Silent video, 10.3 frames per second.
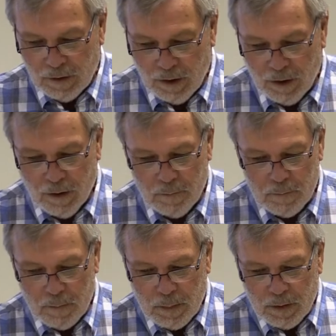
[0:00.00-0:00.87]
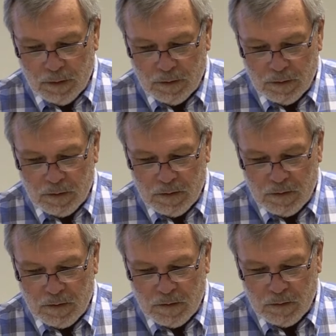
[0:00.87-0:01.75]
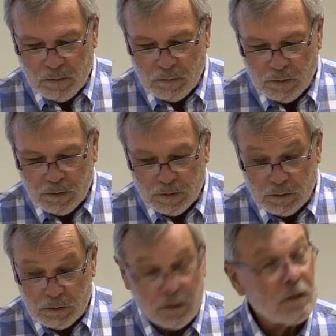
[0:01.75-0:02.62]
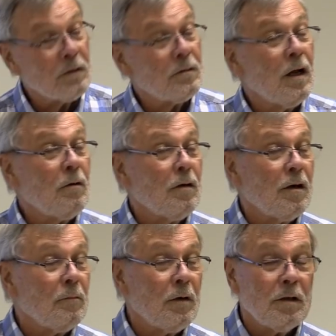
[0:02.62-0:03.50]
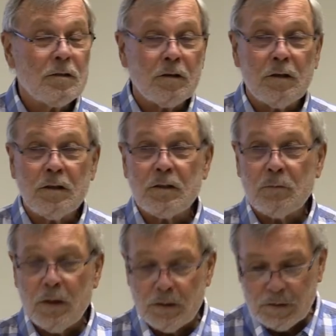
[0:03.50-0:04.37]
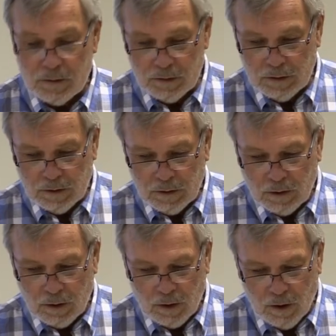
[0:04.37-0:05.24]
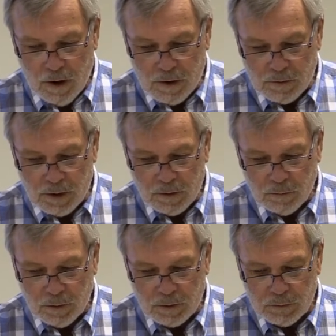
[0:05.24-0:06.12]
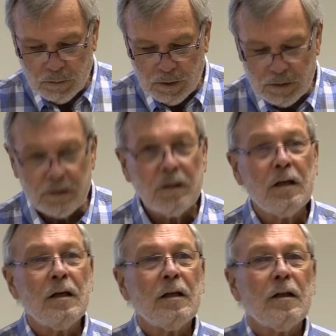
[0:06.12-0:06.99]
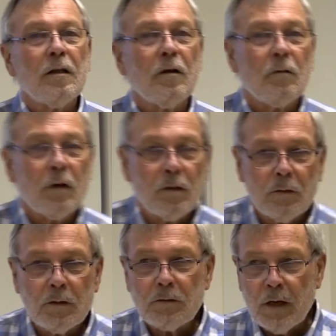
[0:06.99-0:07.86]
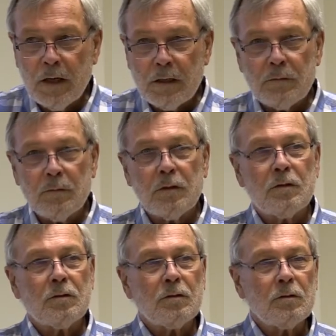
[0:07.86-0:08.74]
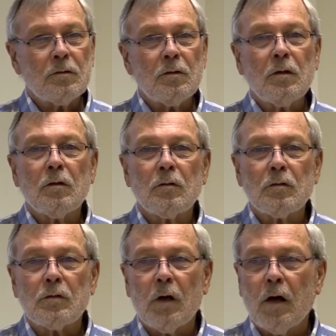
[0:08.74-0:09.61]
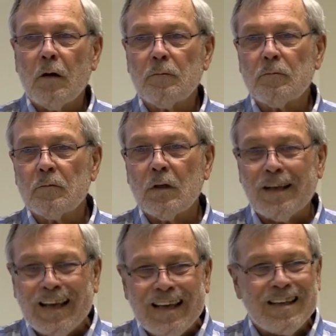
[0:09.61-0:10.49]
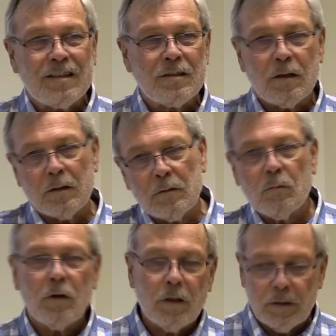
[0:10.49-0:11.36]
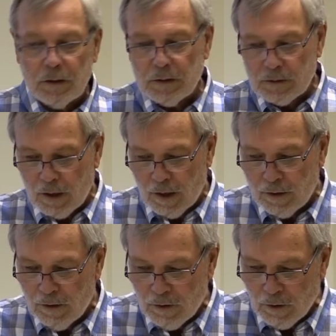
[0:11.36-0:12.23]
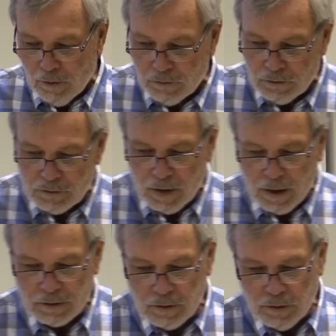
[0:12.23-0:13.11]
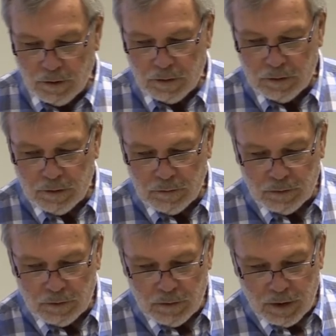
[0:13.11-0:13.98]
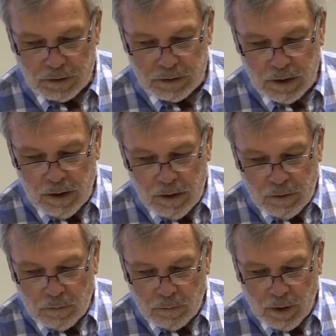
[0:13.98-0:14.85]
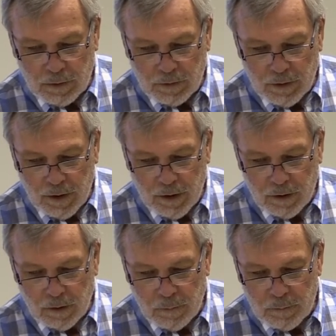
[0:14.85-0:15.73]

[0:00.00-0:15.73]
um, the street that's now a major east-west artery was once the railroad tracks with two um, lanes, one on each side of the tracks going different directions. Right there